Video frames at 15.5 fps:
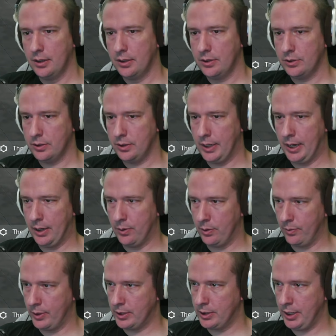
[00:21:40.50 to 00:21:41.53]
So now when
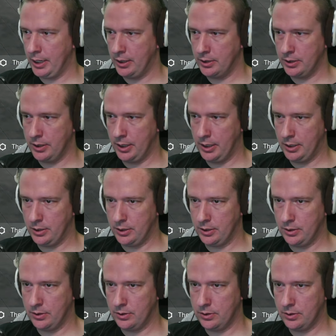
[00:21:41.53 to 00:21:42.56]
we change the
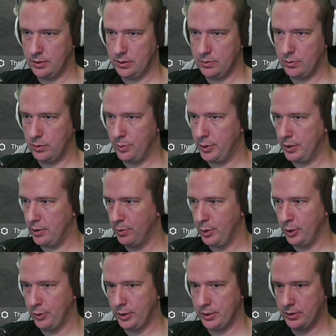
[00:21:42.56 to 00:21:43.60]
engines, we'll put the
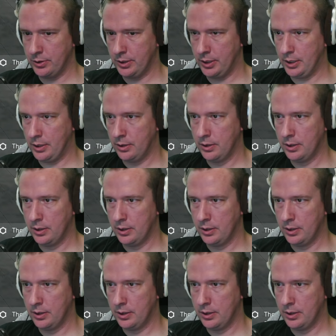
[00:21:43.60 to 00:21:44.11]
blue ones in,